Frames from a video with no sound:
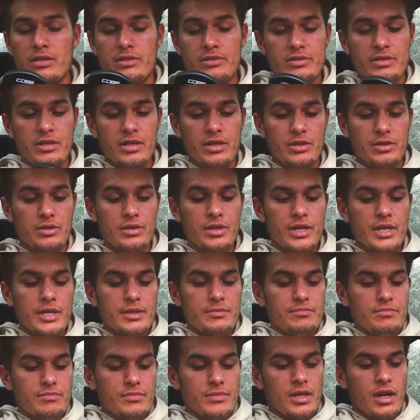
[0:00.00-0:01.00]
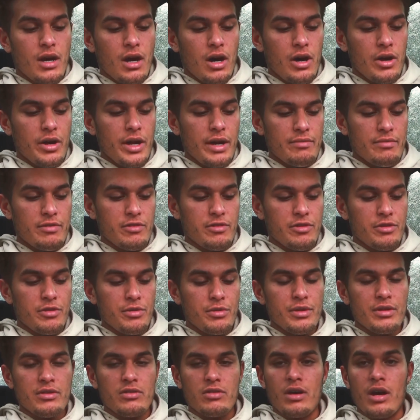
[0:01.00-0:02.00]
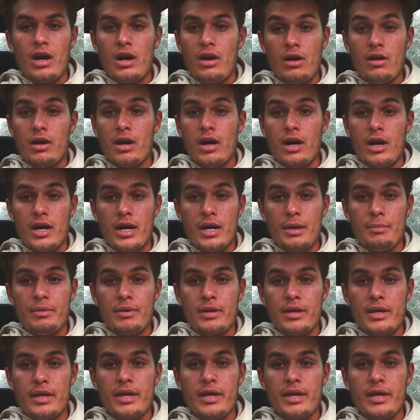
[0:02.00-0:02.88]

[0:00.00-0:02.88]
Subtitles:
So all you have to do is call Cobb,